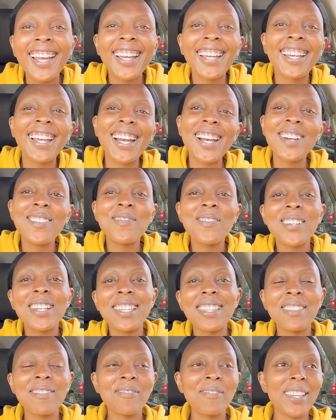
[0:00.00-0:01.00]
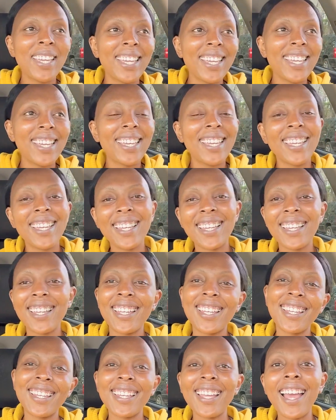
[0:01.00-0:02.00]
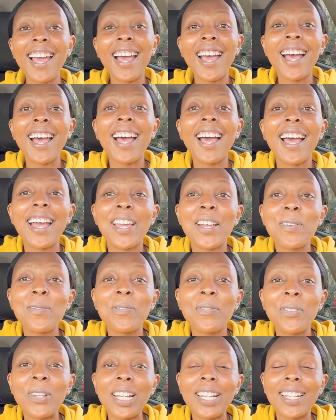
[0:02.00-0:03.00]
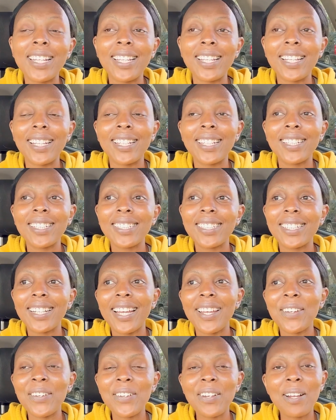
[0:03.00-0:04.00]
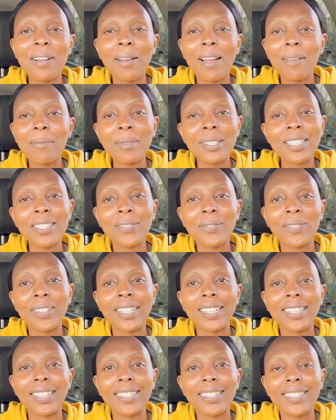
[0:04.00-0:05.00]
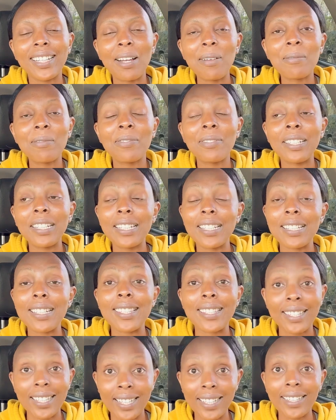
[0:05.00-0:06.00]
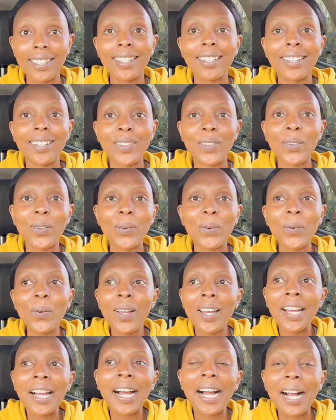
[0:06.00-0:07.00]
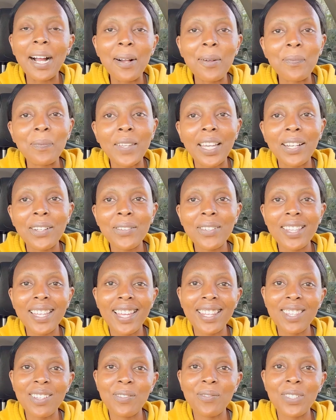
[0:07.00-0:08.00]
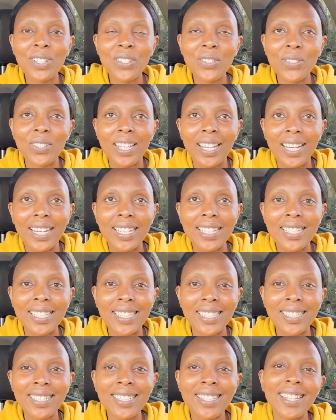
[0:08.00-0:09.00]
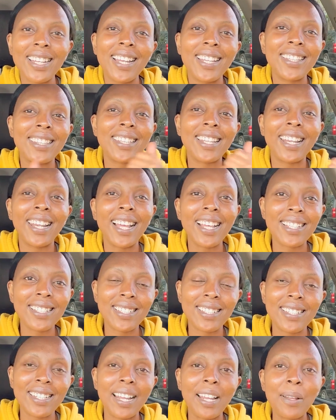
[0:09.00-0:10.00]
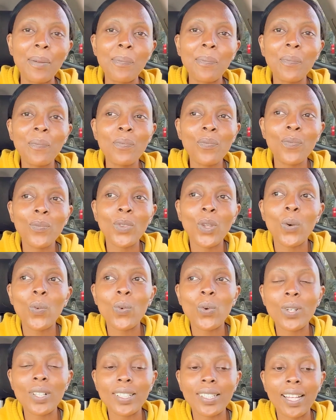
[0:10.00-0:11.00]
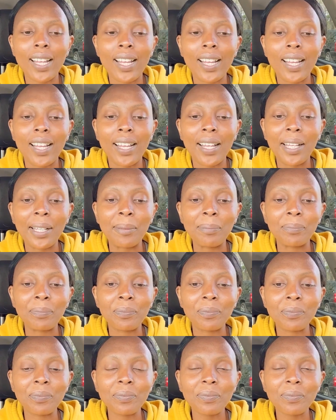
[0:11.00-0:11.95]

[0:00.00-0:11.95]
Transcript: Come with me. I am feeling I don't know. I'm just feeling I'm feeling zen, you know. Um I know the other video that I did the last time was um